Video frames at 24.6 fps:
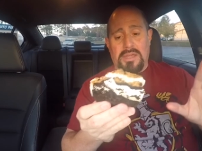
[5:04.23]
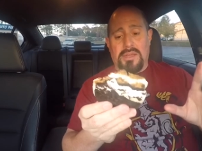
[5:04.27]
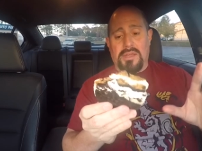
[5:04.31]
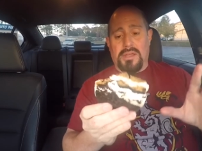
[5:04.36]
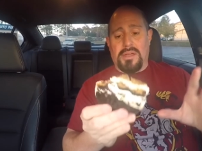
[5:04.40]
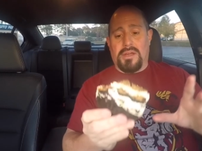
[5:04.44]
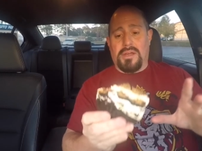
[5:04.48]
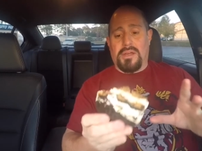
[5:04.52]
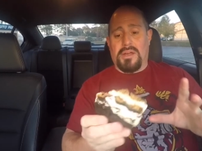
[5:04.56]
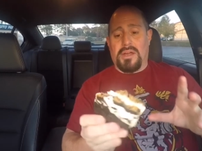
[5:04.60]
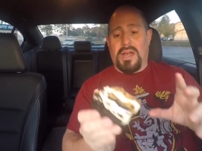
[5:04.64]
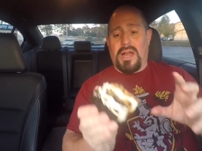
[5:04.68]

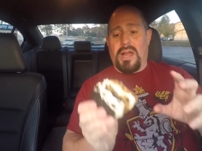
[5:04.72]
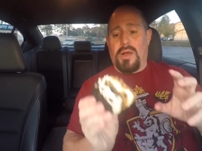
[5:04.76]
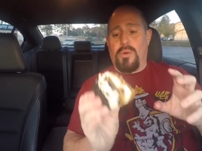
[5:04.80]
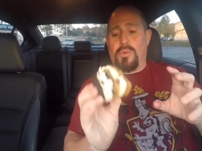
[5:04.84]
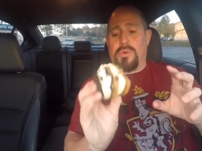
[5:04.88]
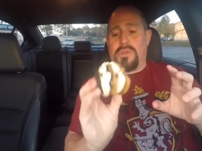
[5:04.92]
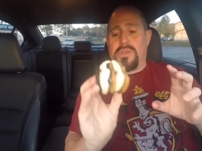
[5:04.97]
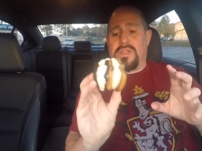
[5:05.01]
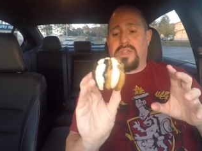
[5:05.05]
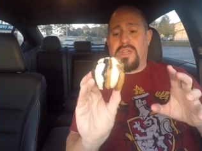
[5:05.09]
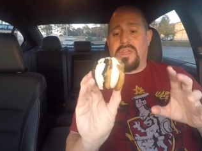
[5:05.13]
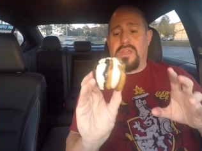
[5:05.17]
uh, I
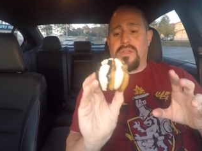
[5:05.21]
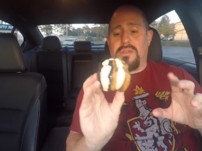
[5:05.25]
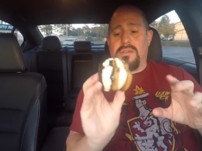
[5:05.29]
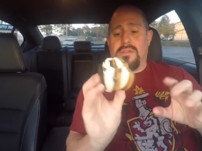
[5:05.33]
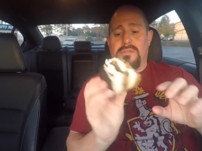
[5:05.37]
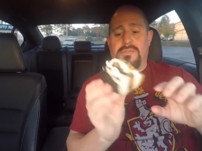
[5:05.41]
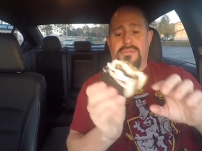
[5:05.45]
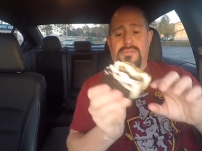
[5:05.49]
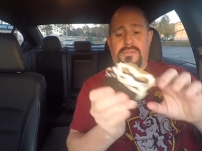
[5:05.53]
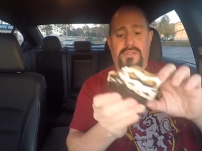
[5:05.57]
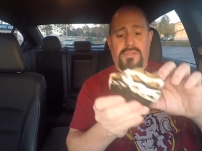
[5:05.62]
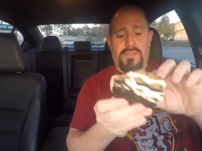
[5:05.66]
would
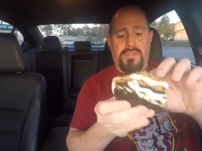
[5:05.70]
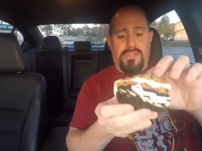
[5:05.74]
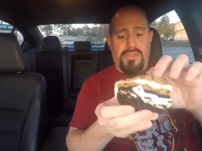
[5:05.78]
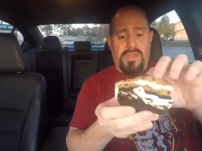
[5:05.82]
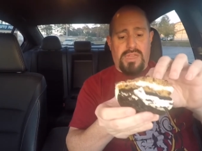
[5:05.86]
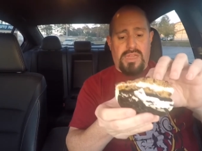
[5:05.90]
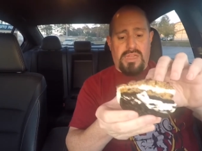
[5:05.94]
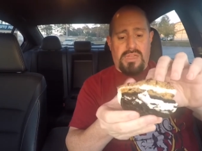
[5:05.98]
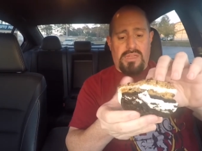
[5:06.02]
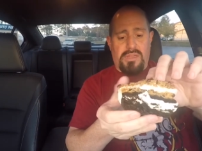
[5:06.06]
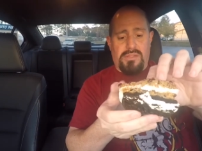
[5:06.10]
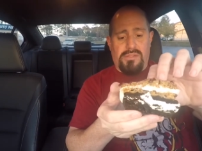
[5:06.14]
give
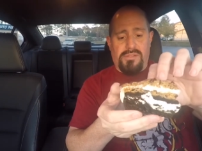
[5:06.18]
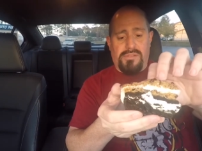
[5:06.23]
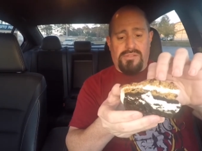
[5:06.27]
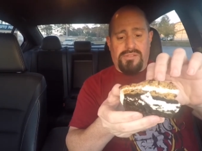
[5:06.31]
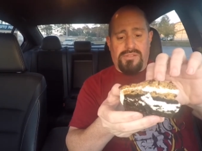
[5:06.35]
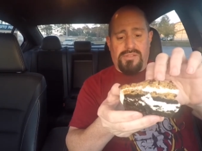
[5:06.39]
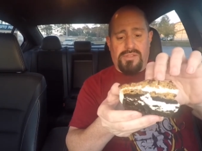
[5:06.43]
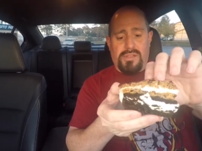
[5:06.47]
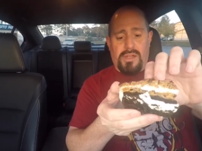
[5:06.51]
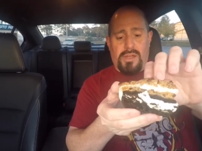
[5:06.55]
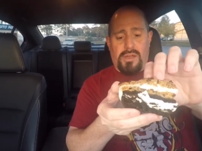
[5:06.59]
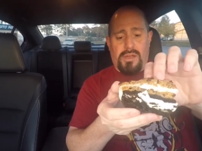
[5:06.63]

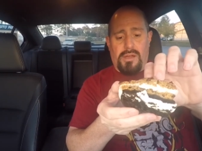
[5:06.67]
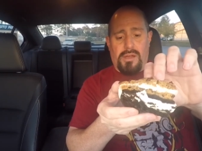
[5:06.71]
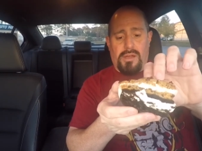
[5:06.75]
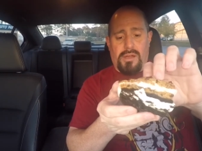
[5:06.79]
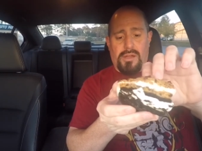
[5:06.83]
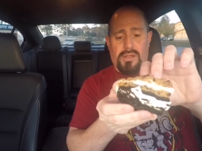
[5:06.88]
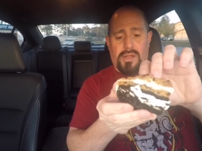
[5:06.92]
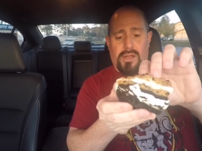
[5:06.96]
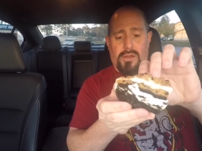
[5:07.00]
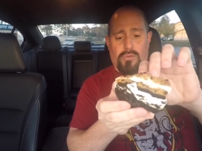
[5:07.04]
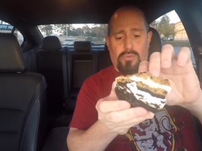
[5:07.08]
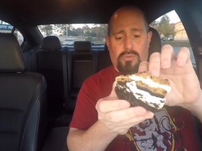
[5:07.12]
these
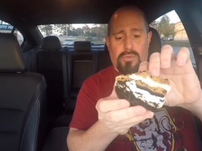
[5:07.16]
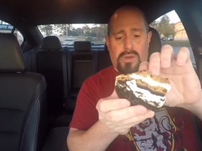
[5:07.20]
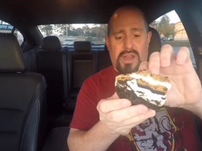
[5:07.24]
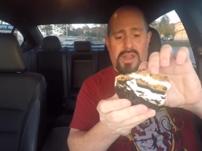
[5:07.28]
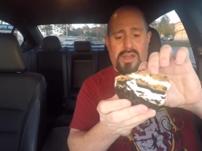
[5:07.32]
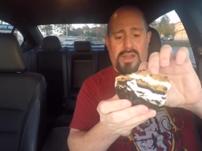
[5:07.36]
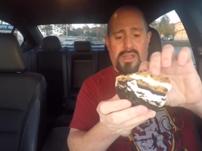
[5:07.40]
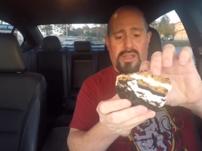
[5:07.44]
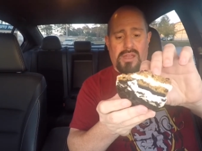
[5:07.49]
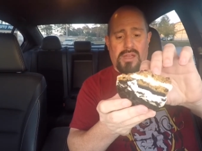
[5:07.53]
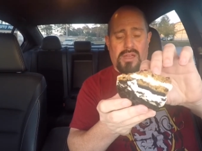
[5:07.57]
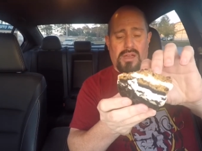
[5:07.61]
uh, a
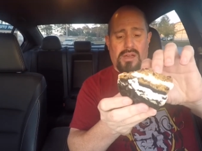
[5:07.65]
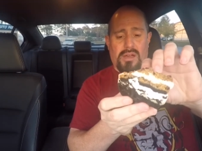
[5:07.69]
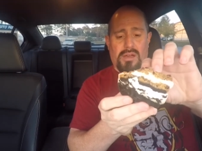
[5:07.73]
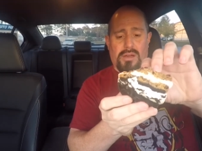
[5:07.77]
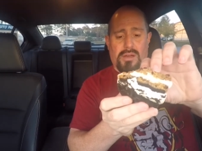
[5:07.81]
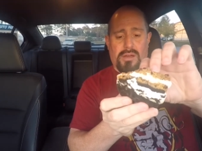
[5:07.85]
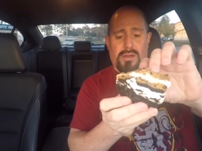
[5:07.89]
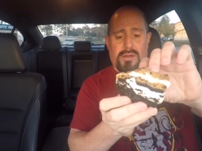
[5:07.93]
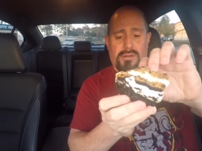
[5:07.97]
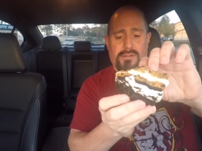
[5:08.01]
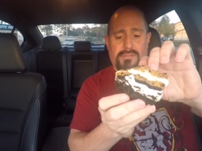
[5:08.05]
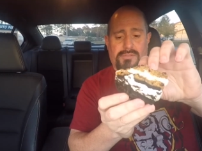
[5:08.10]
rating
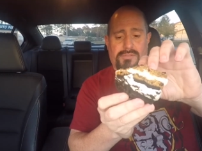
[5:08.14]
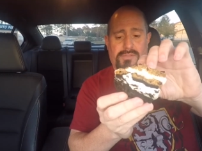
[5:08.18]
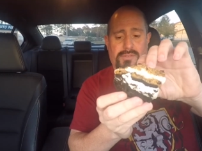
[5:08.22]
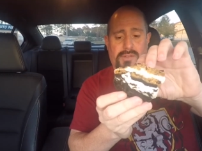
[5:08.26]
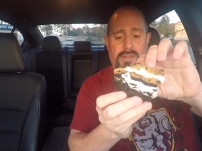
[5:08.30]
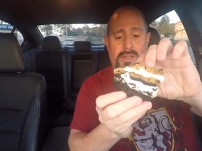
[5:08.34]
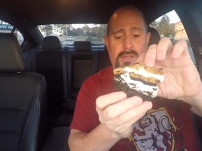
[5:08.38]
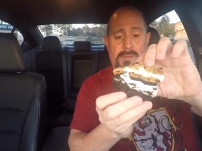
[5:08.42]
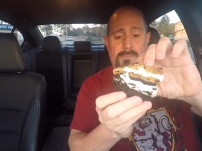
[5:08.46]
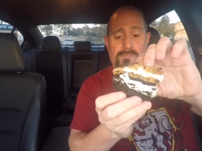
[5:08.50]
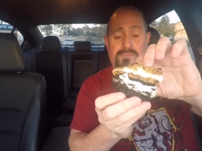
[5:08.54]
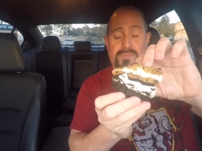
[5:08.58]
of
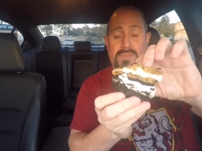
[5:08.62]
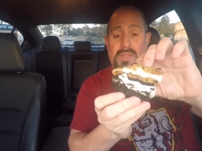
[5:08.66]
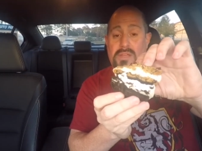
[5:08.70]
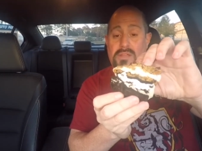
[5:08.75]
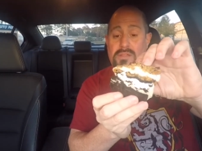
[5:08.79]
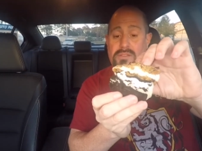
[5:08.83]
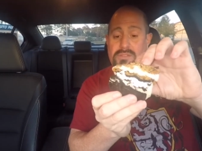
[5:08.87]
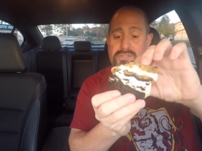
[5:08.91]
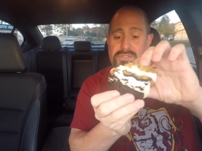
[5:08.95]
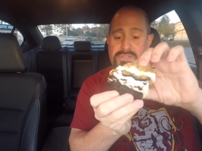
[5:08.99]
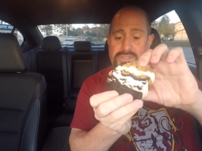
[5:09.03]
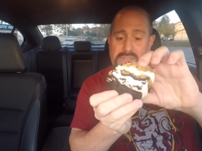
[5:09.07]

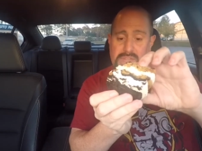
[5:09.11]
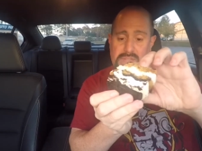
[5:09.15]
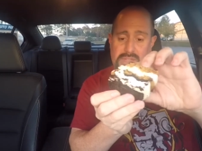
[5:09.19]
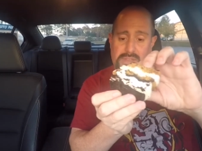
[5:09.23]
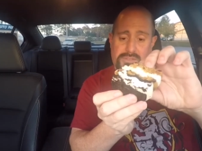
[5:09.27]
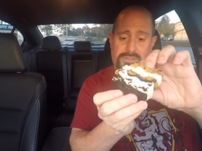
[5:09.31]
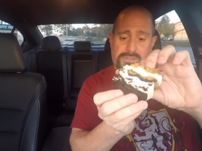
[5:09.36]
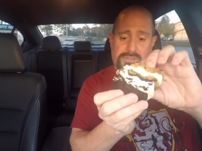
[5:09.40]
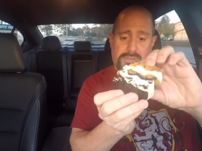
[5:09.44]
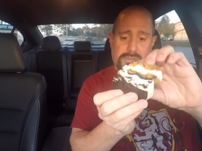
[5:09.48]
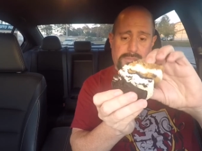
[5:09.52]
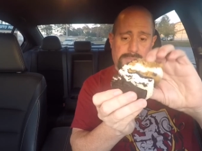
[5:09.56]

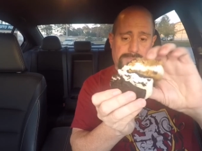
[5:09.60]
6.